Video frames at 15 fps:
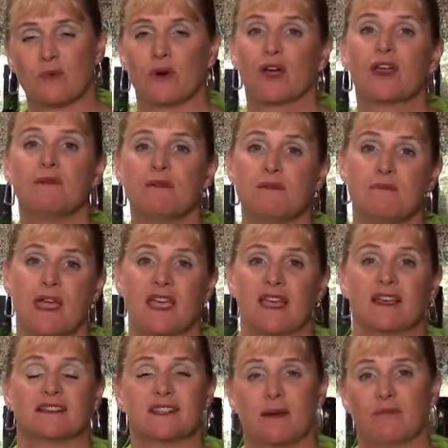We're going to be
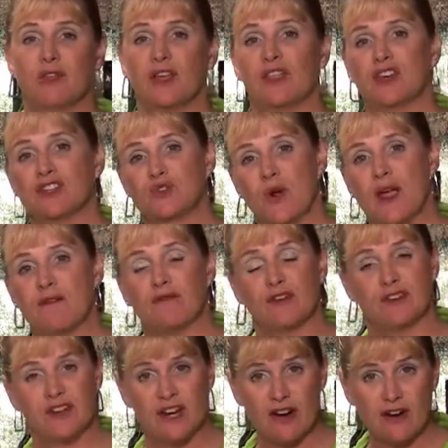making something that is great for
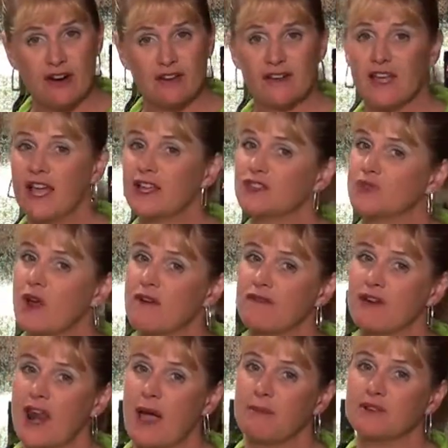dinner, it's great
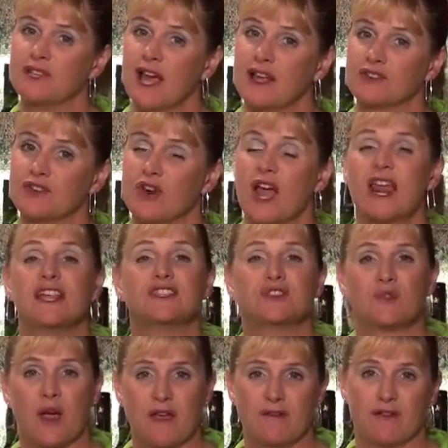for an appetizer, and it's
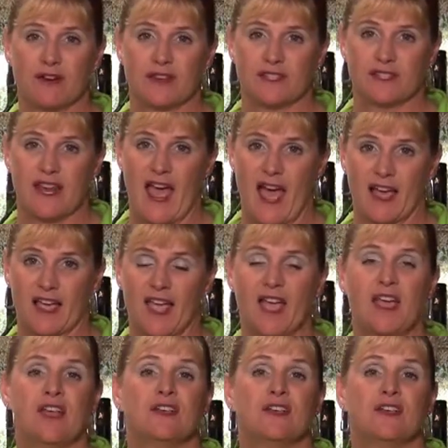great for a snack.